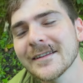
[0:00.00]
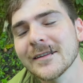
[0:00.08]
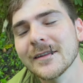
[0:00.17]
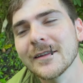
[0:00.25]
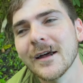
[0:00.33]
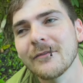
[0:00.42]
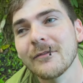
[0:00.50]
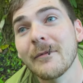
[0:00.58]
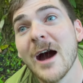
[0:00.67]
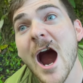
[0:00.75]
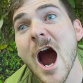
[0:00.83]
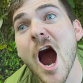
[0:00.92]
Love them.
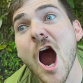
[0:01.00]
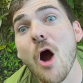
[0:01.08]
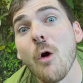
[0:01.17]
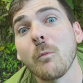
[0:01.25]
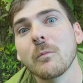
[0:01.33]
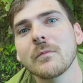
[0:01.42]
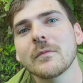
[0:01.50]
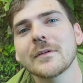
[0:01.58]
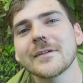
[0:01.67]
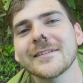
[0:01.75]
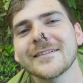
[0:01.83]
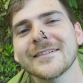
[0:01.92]

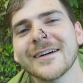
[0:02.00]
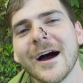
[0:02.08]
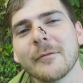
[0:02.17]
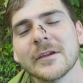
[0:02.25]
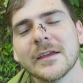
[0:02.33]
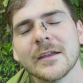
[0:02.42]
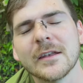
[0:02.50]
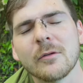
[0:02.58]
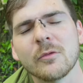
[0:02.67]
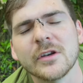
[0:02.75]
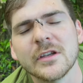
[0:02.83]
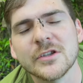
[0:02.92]
I'm kidding. I
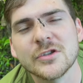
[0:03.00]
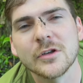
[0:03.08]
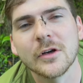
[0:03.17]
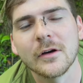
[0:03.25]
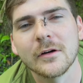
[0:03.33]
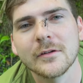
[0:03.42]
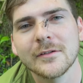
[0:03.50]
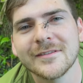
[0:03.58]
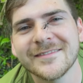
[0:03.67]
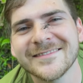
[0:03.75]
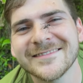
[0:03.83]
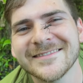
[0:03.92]
wouldn't eat you, girl.
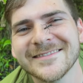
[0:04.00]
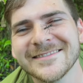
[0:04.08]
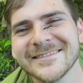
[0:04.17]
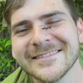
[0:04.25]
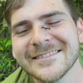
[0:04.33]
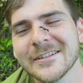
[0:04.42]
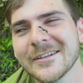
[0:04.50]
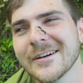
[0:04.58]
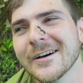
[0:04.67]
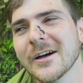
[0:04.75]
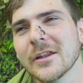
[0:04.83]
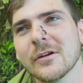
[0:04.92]

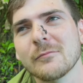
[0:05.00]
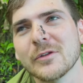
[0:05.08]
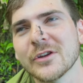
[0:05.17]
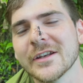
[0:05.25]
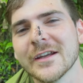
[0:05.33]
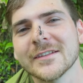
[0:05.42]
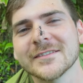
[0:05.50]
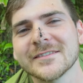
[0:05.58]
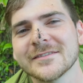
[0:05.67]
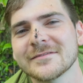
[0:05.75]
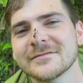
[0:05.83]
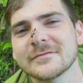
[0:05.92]
Oh, I love bullet ants.
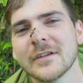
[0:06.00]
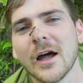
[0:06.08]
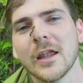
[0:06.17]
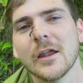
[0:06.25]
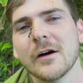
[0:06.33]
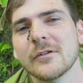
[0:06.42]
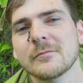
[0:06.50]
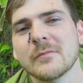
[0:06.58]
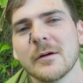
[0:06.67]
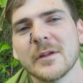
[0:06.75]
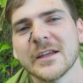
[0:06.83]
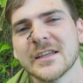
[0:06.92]
I love them.
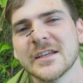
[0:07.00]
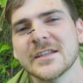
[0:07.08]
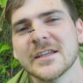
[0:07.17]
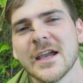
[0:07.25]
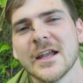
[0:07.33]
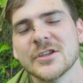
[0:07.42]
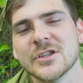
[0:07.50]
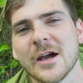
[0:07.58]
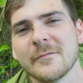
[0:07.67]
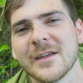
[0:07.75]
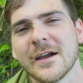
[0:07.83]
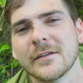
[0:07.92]
I'm like a kid in a candy
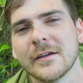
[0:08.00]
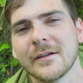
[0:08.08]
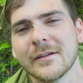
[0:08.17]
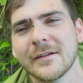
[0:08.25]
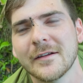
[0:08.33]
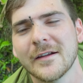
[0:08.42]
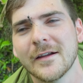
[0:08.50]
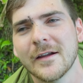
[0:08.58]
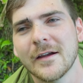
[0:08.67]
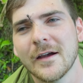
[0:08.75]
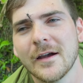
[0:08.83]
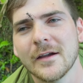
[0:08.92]
shop down here.
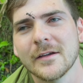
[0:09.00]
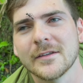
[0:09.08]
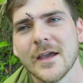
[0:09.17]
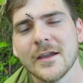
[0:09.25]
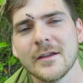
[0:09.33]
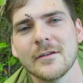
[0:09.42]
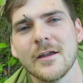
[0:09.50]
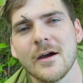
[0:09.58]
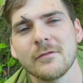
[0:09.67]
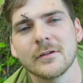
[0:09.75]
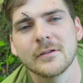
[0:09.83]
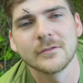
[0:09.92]
Can't get enough.
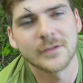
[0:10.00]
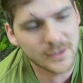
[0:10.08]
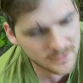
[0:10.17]
Can't get